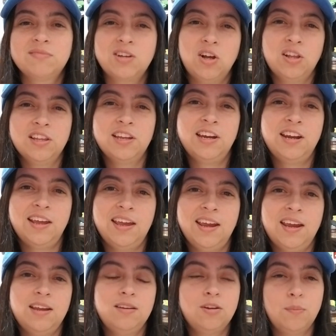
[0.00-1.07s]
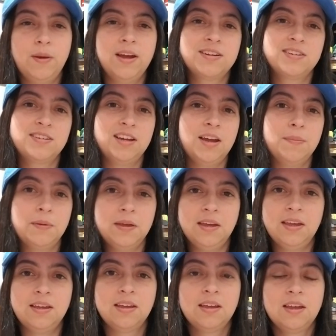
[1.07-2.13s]
call it a day, go back to Type
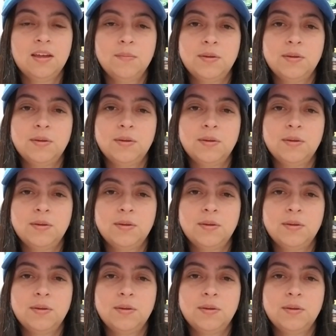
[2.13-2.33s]
A,